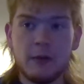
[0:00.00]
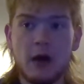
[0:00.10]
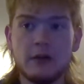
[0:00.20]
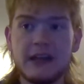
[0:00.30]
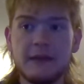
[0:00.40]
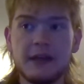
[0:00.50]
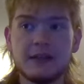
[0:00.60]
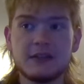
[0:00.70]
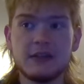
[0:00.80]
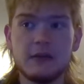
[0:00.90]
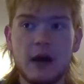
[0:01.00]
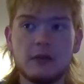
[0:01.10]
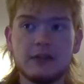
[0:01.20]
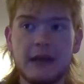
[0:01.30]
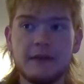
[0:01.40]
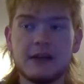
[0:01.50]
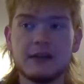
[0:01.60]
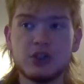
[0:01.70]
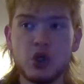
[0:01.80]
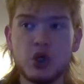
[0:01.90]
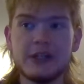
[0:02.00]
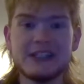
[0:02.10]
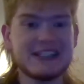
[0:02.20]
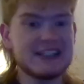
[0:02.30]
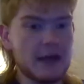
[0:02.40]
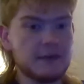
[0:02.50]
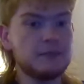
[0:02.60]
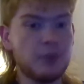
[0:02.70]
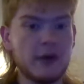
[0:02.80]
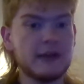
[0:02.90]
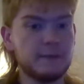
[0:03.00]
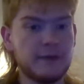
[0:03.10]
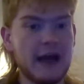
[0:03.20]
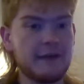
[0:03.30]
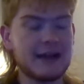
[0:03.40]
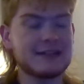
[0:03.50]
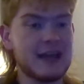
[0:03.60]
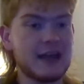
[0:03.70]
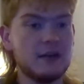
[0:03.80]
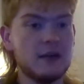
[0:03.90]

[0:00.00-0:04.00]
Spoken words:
I'll give it a good 7.5 out of 10.